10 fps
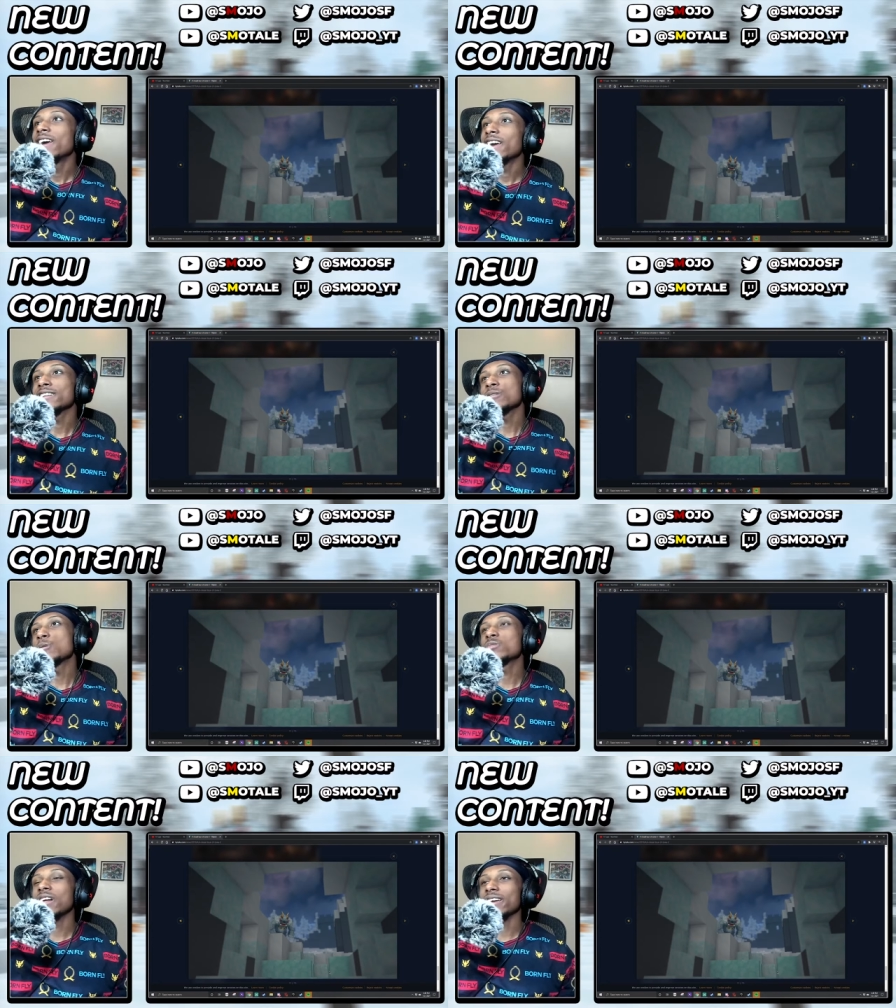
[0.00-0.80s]
It
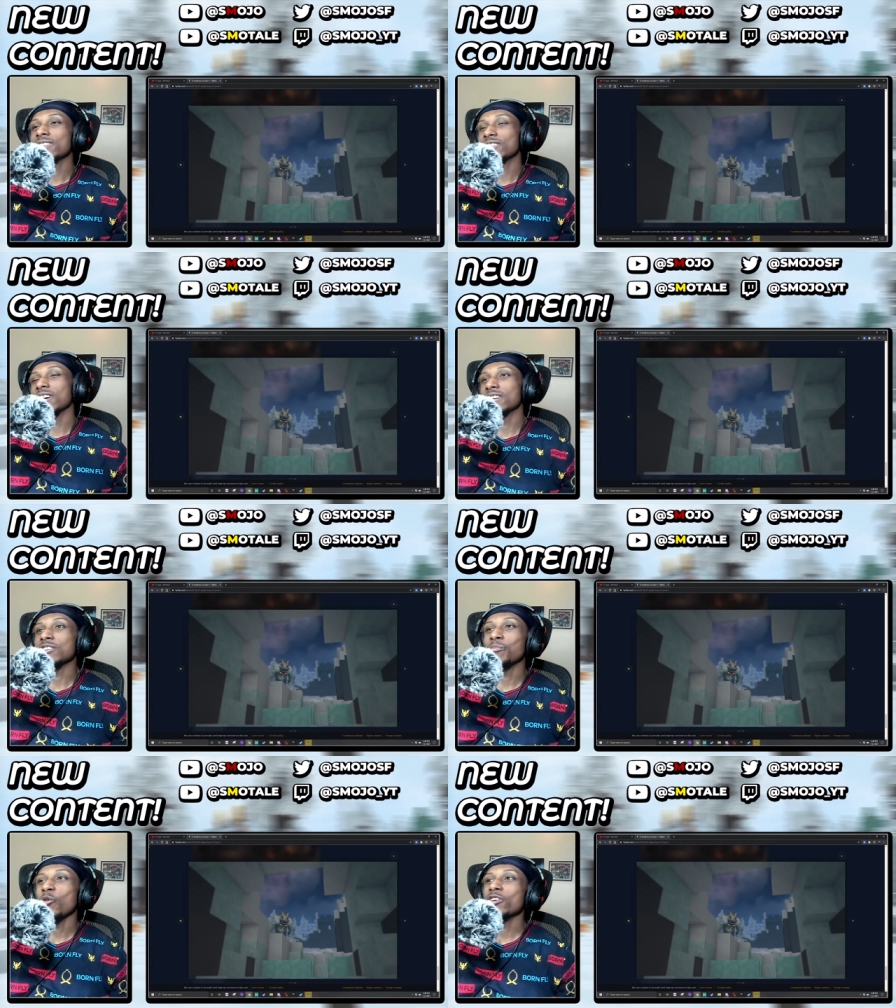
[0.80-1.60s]
seems like it's a, it's
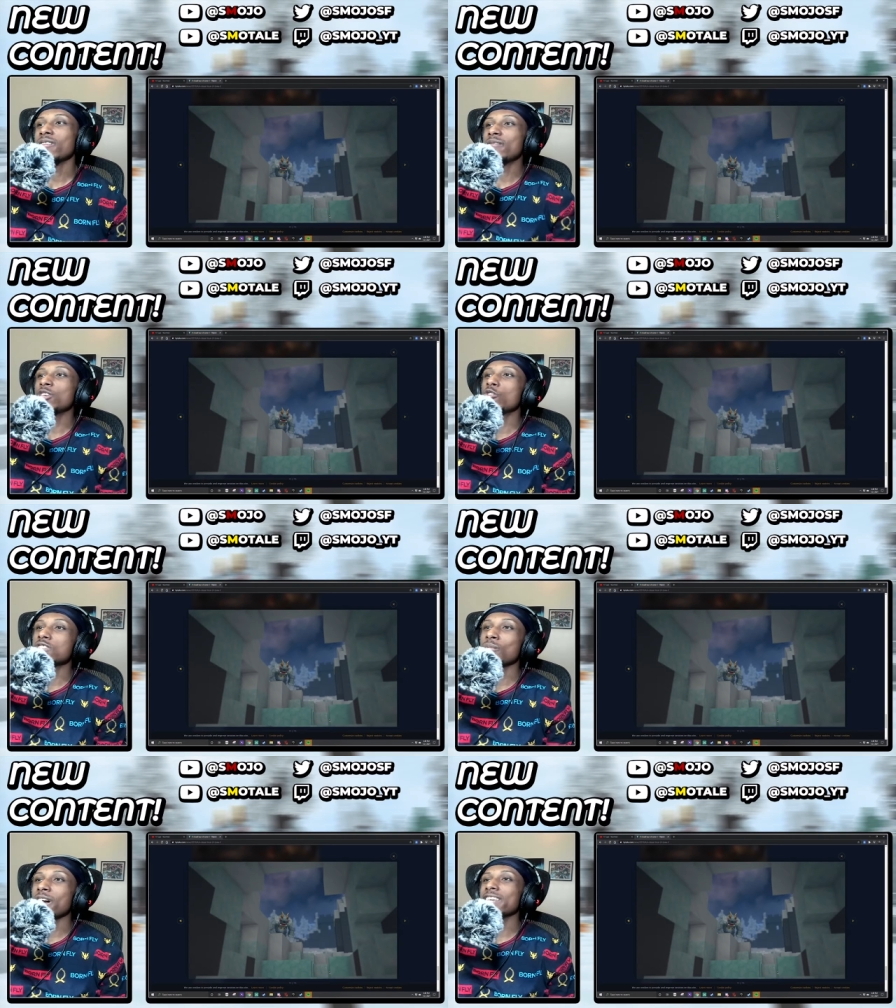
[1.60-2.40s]
a point of view of
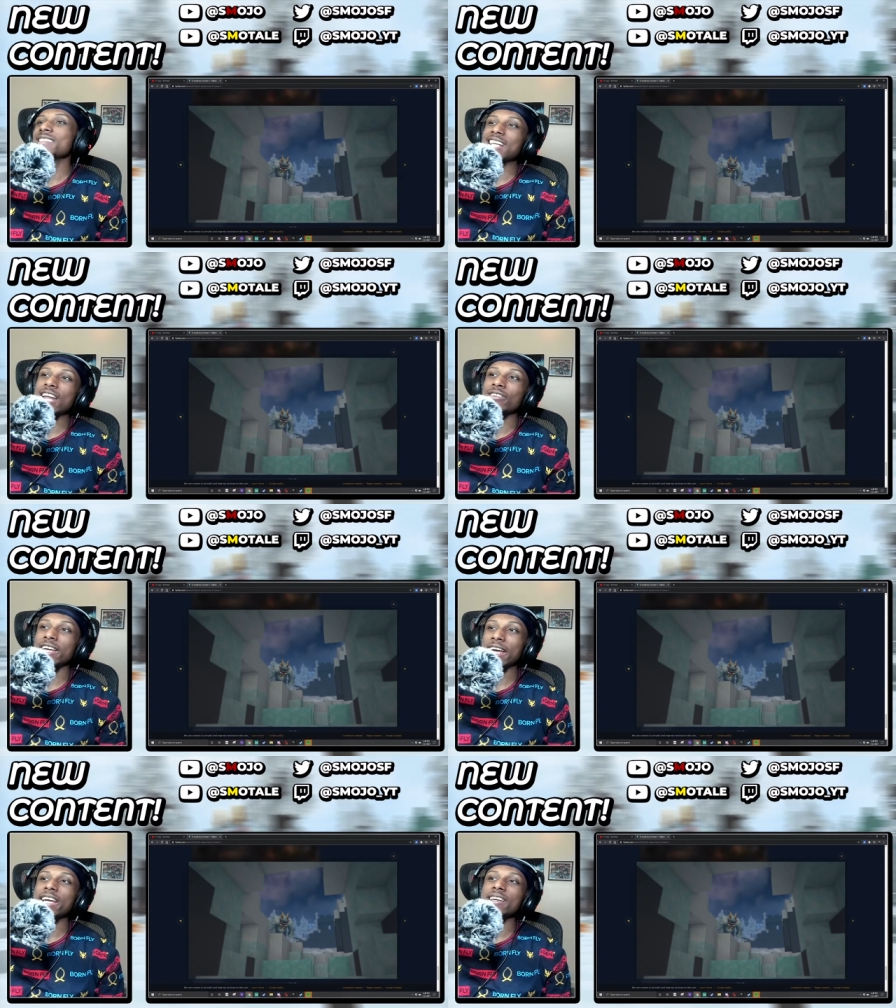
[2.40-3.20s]
somebody inside of a
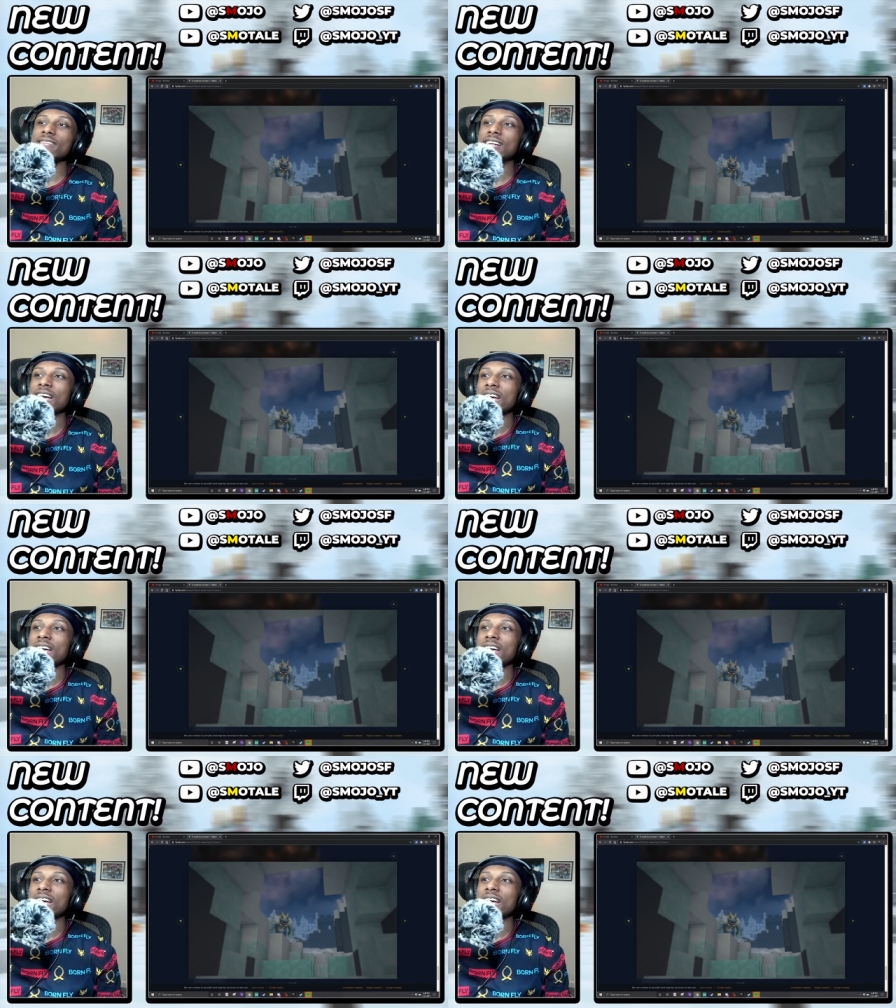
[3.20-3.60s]
cave.